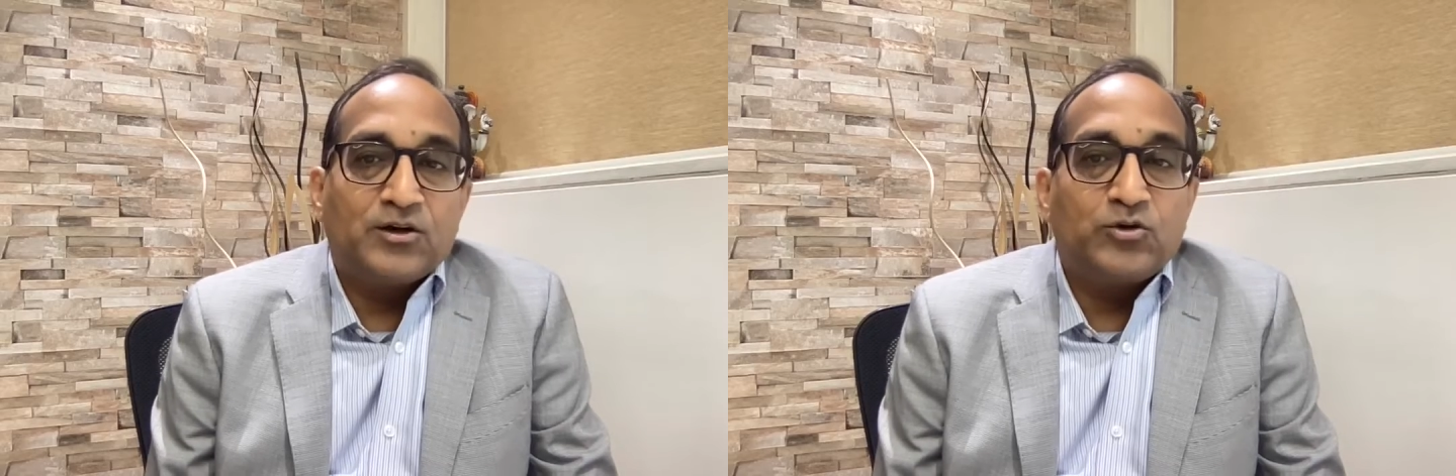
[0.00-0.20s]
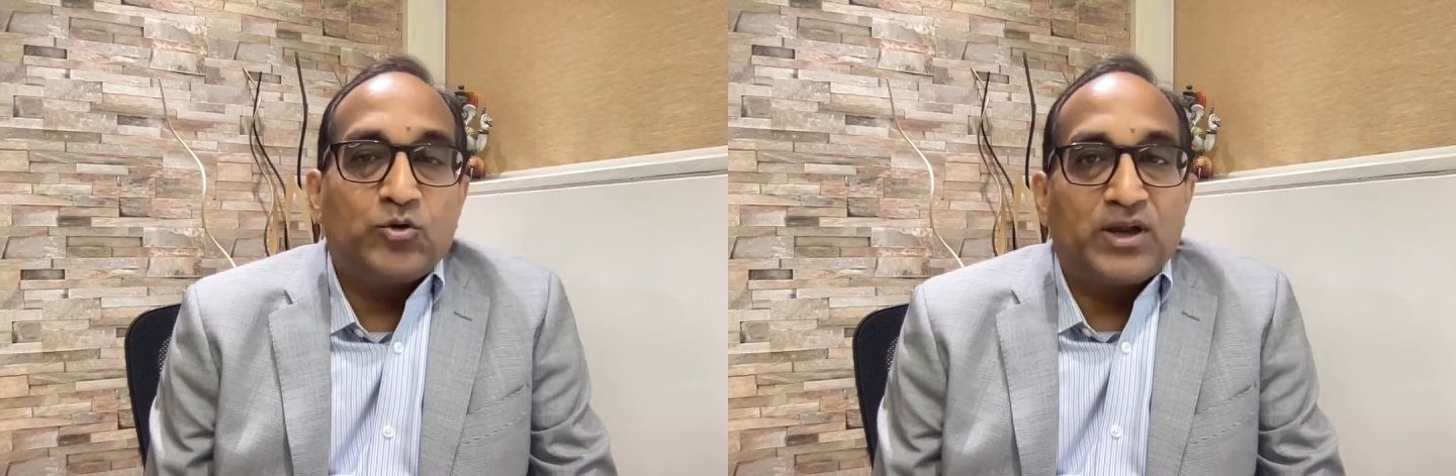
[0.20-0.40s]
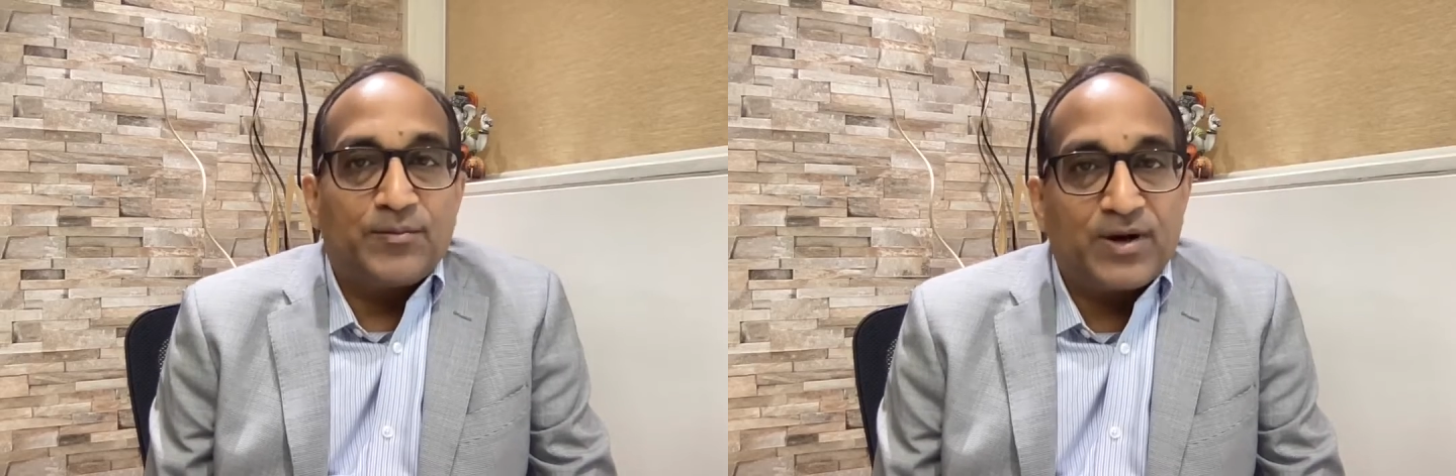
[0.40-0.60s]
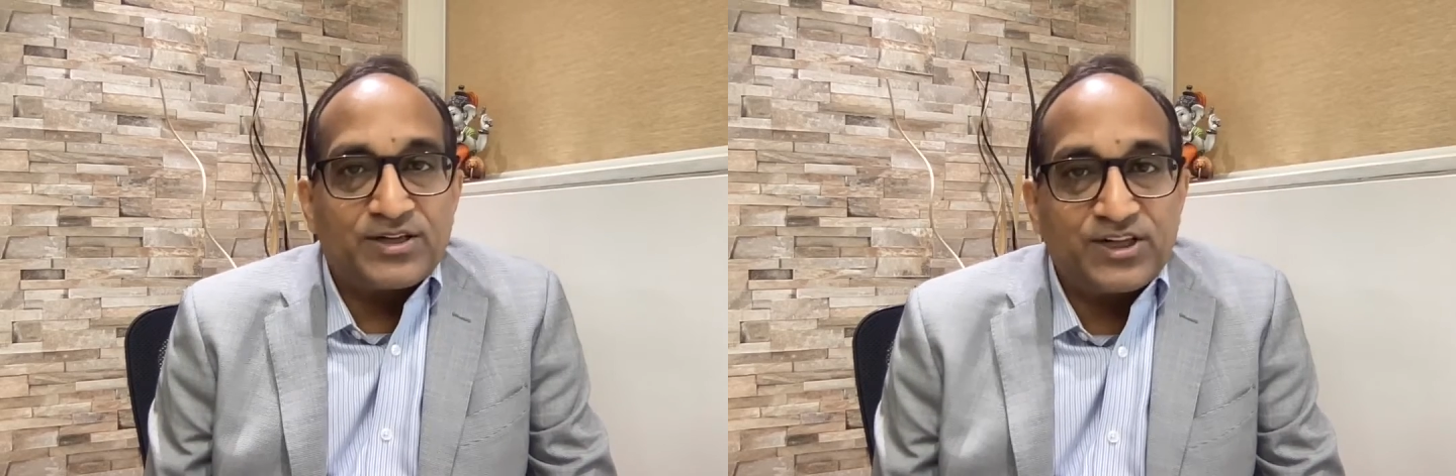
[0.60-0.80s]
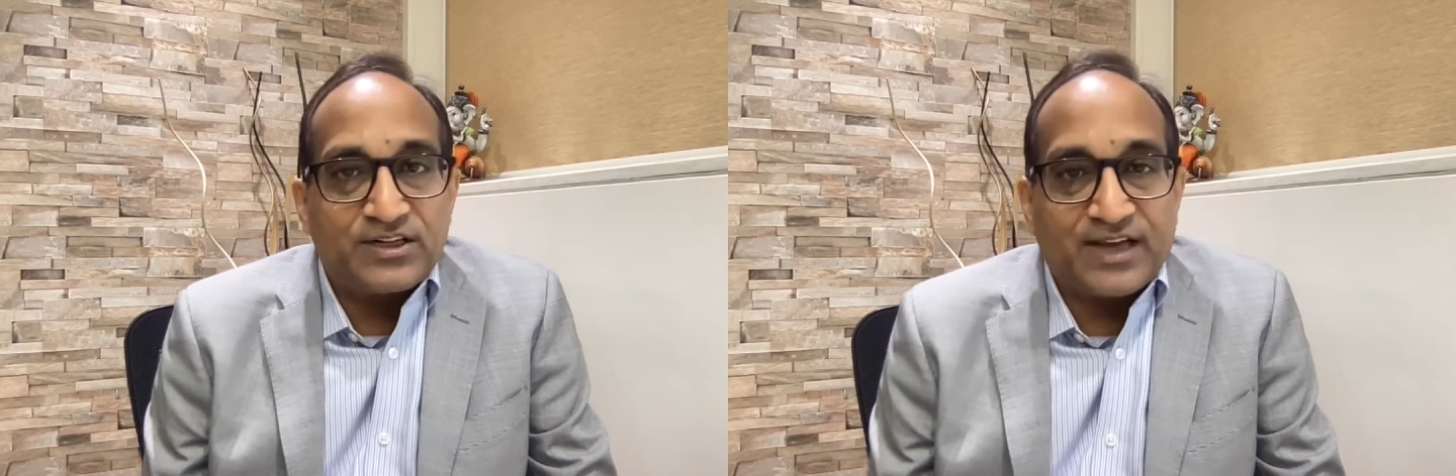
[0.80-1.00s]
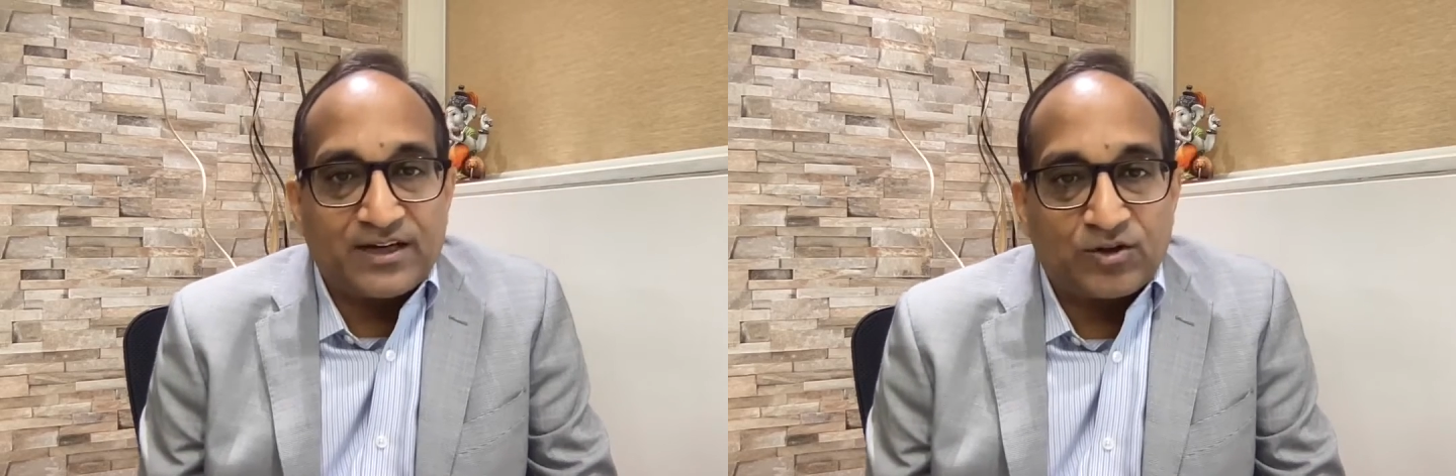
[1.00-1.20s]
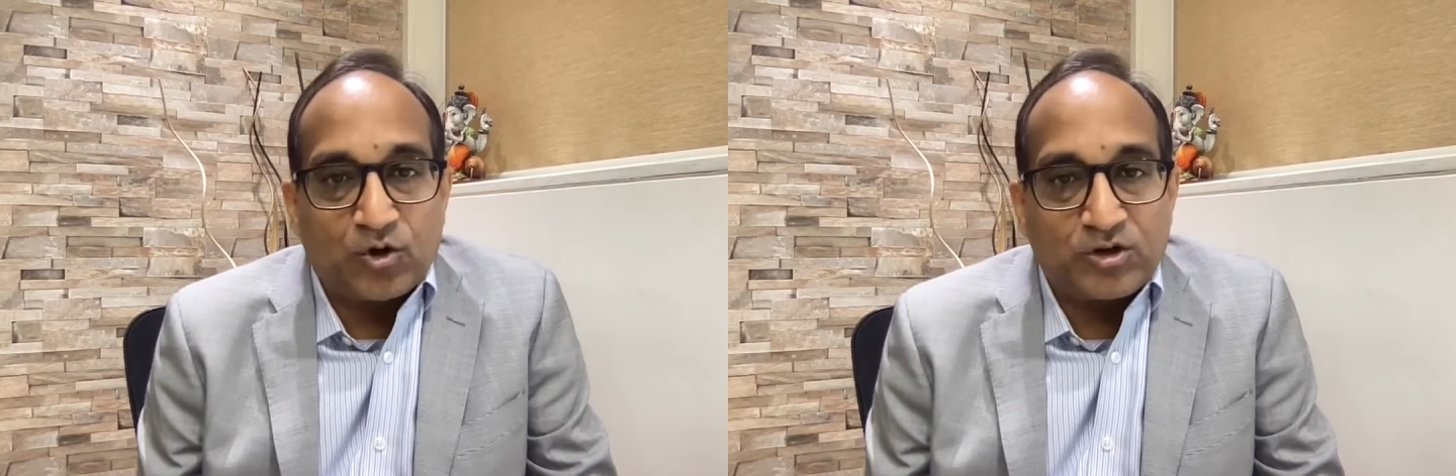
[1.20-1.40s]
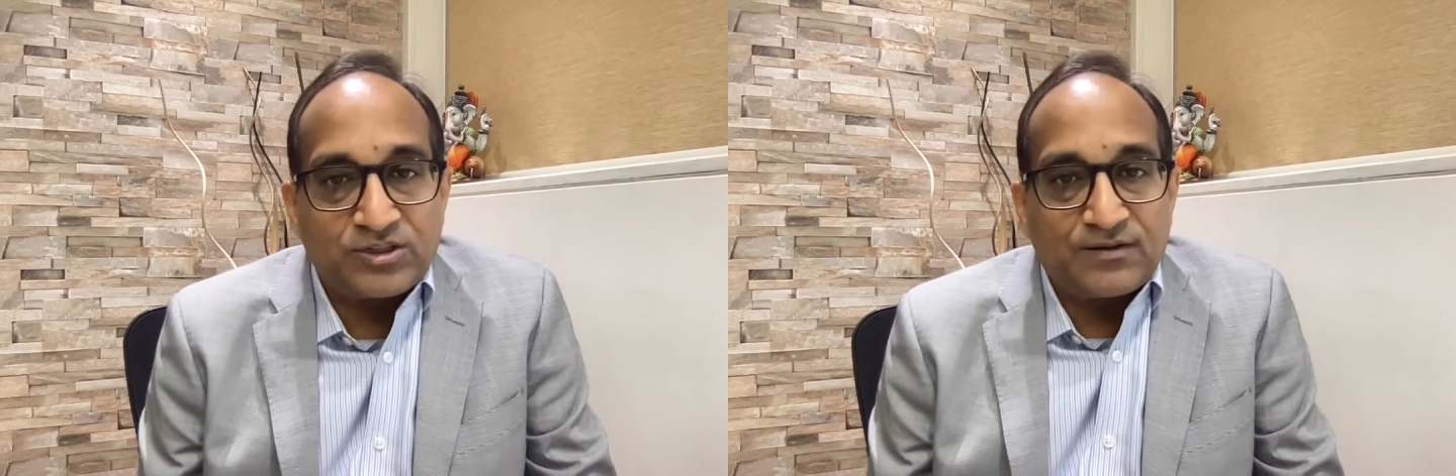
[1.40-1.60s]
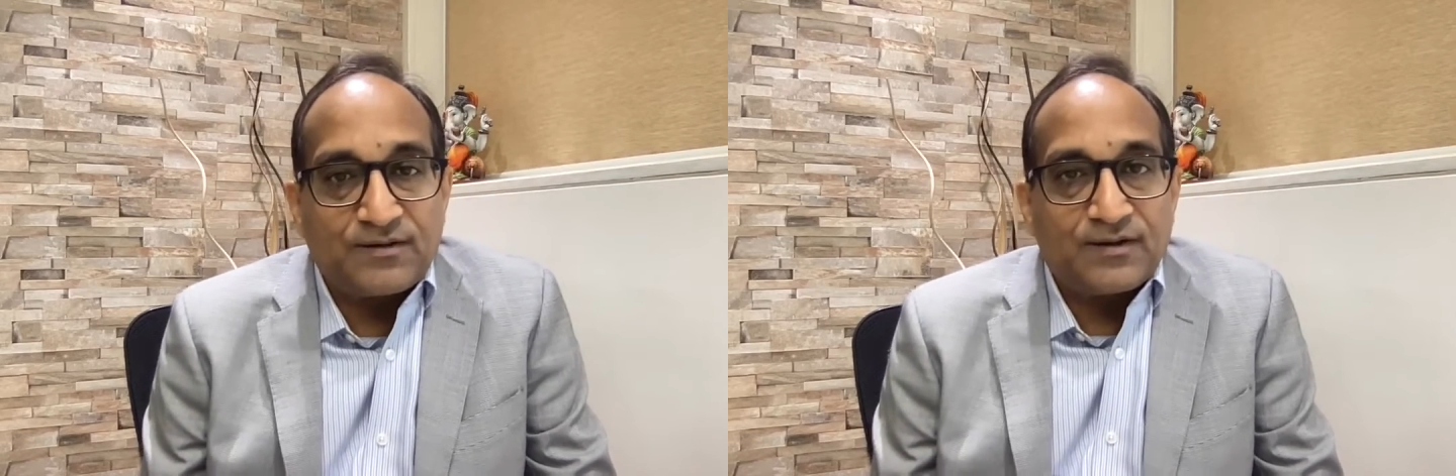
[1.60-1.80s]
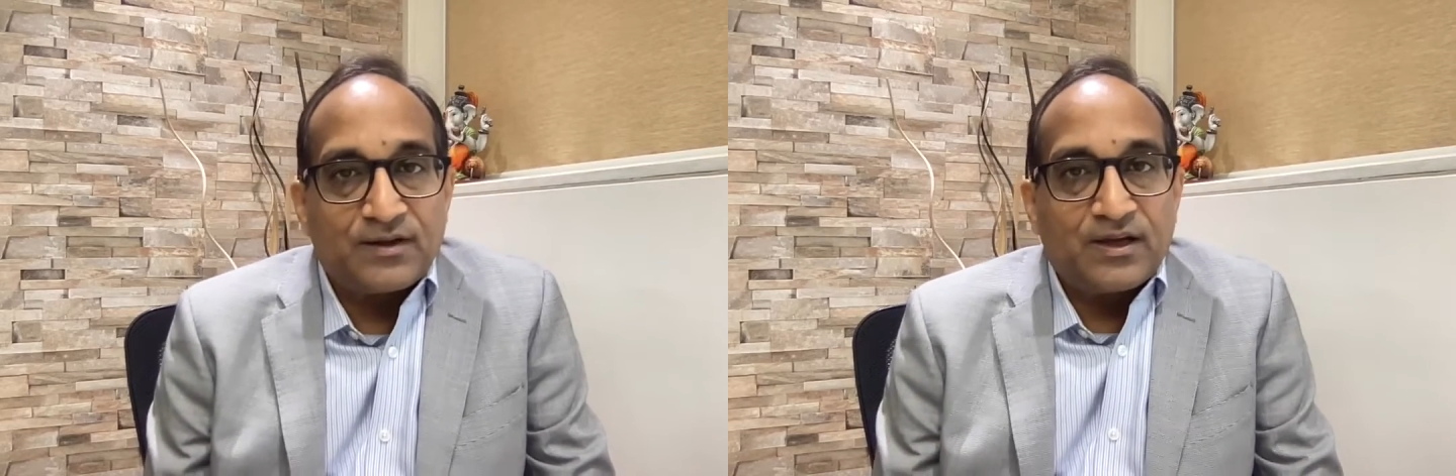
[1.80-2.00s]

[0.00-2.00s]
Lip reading: to emerging technologies